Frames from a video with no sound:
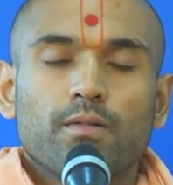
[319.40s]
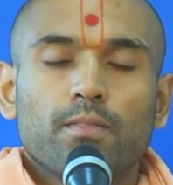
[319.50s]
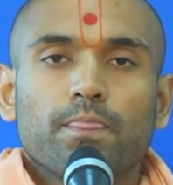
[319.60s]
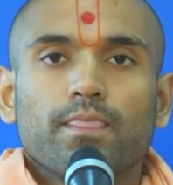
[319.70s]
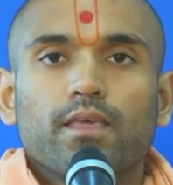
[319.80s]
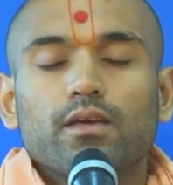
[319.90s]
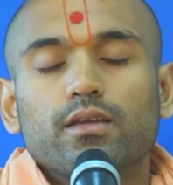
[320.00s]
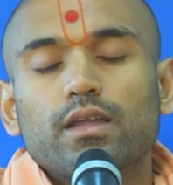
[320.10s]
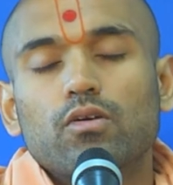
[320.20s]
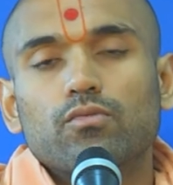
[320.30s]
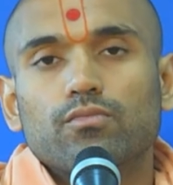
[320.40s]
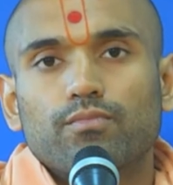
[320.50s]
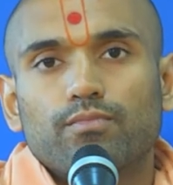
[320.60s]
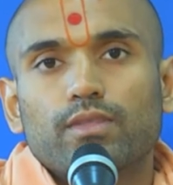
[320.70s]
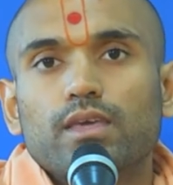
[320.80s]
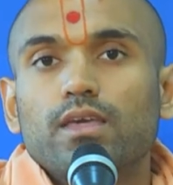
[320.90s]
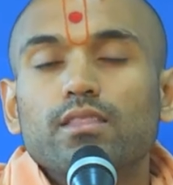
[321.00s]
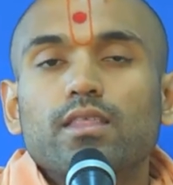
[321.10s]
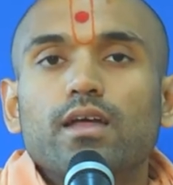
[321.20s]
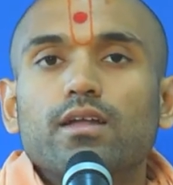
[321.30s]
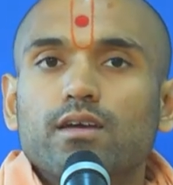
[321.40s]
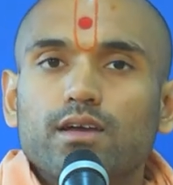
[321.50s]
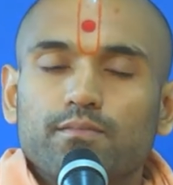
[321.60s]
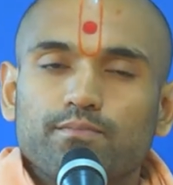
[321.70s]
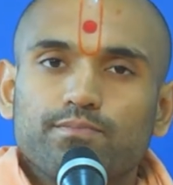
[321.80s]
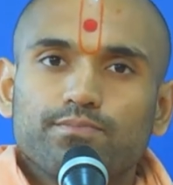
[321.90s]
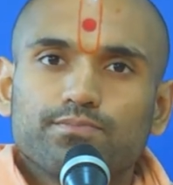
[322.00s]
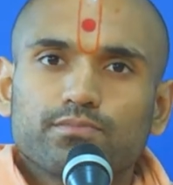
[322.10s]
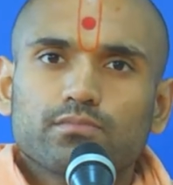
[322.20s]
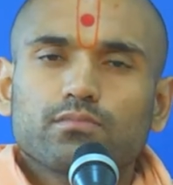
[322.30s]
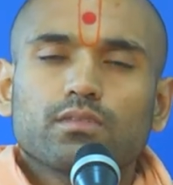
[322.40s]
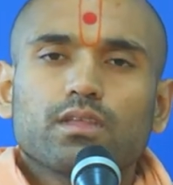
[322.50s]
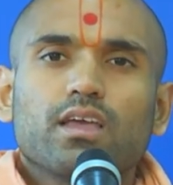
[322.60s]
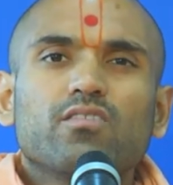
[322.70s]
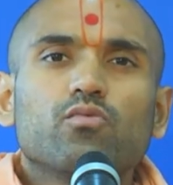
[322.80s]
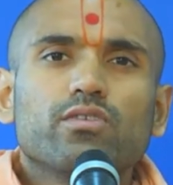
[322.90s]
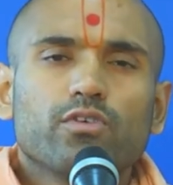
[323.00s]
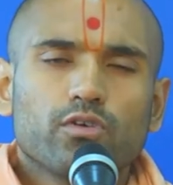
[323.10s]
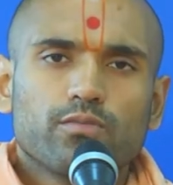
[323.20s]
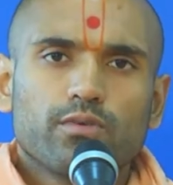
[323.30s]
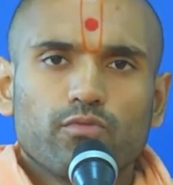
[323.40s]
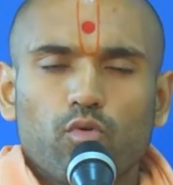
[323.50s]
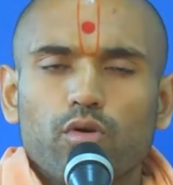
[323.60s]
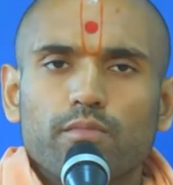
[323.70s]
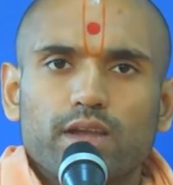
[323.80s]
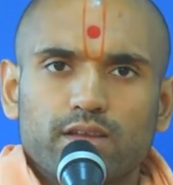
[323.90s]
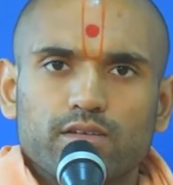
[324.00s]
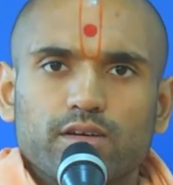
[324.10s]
Now, in that time, and we've heard before many times,